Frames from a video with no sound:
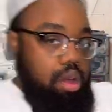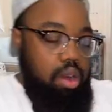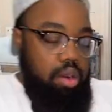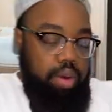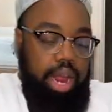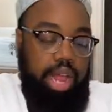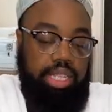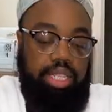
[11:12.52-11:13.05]
All
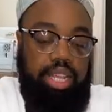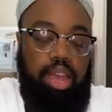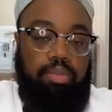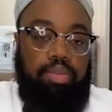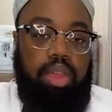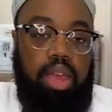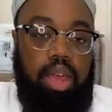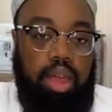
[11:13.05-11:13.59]
right, same
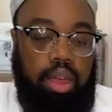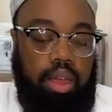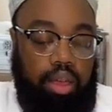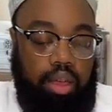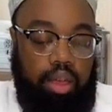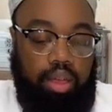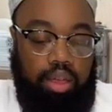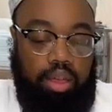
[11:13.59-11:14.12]
thing.
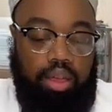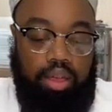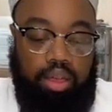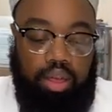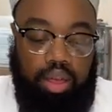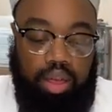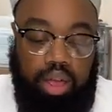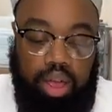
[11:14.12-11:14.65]

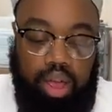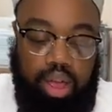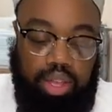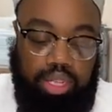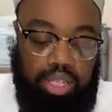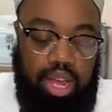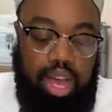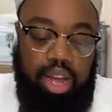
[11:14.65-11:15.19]

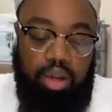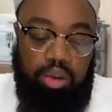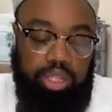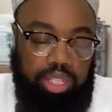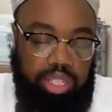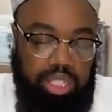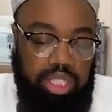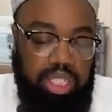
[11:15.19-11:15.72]
Slide it
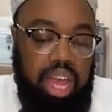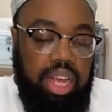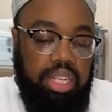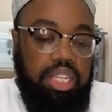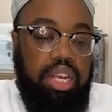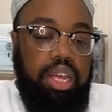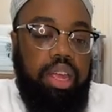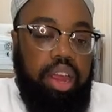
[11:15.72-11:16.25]
onto the sock
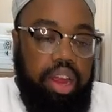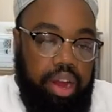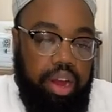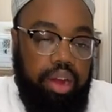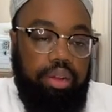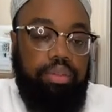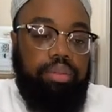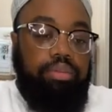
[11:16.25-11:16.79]
jig
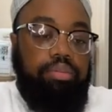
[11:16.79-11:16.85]
here.